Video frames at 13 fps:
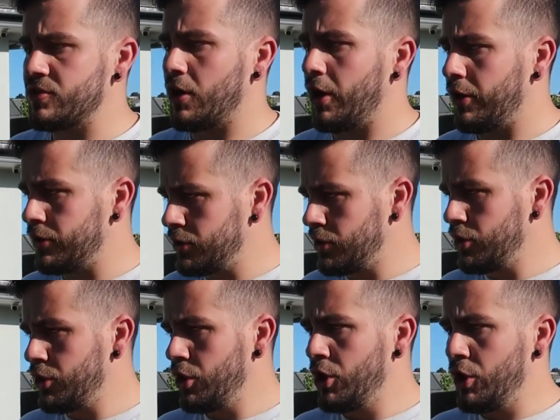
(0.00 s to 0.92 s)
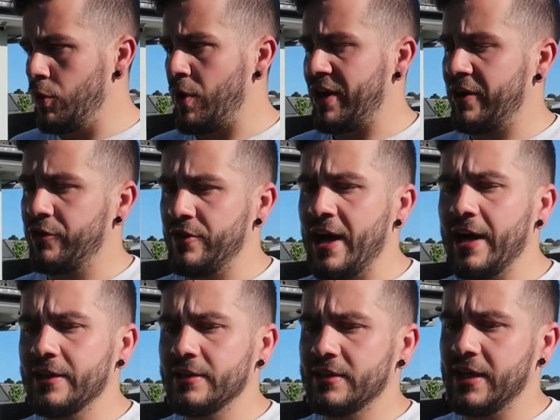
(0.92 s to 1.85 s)
So we're going to do
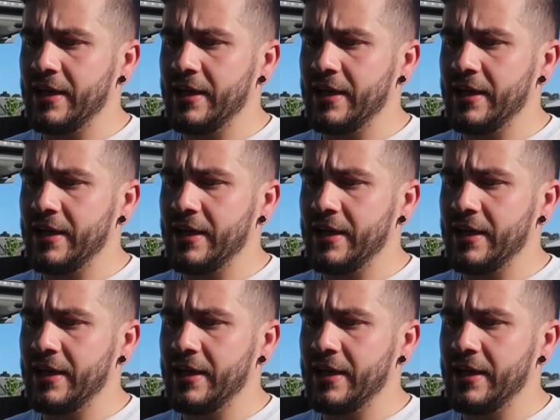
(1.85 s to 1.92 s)
that,